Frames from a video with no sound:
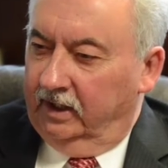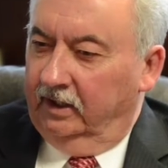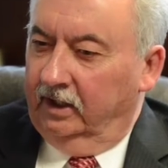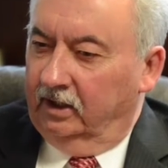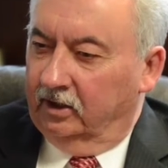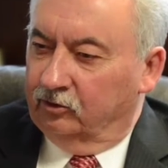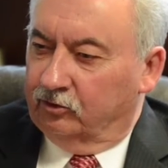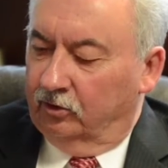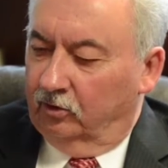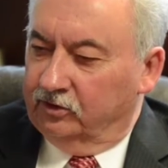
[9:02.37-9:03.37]
getting
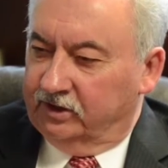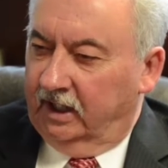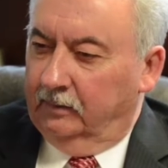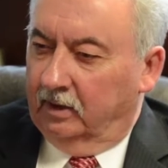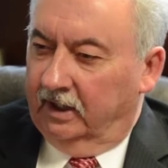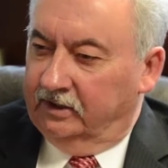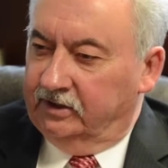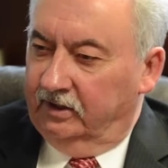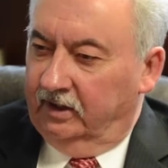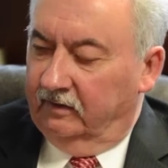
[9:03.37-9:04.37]
control,
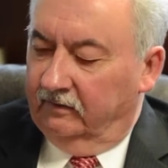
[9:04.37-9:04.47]
stabilizing the